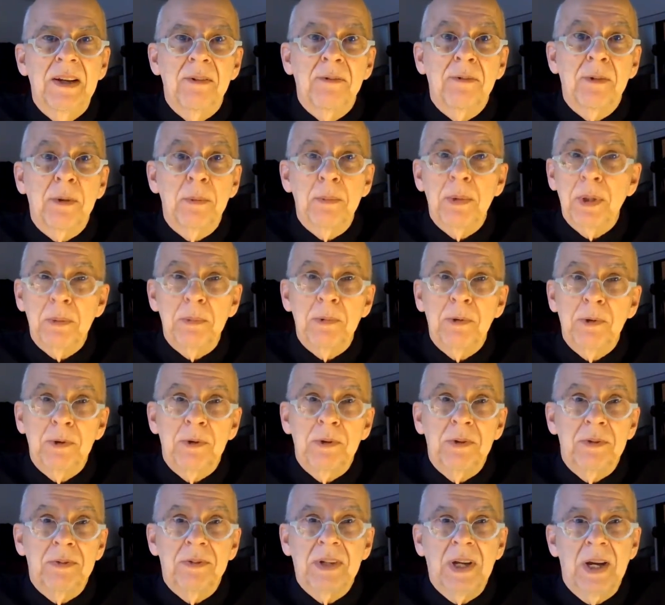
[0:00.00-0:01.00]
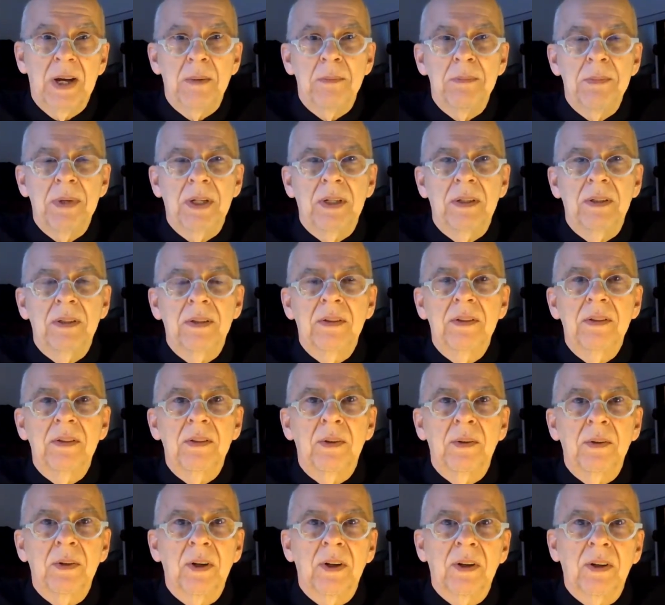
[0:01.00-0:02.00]
from people who have come and
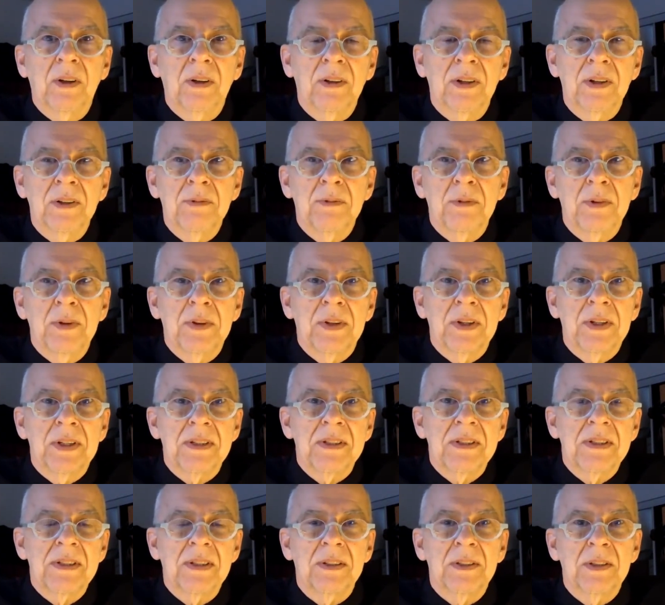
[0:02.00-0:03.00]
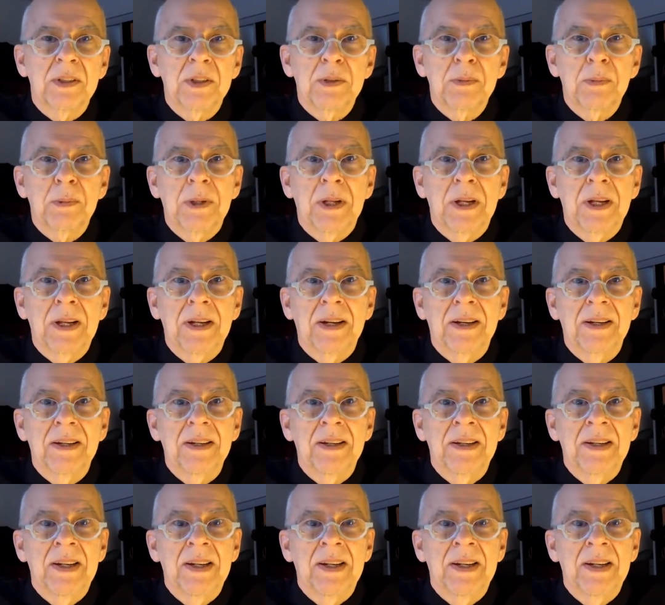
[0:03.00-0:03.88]
no longer live with us on this planet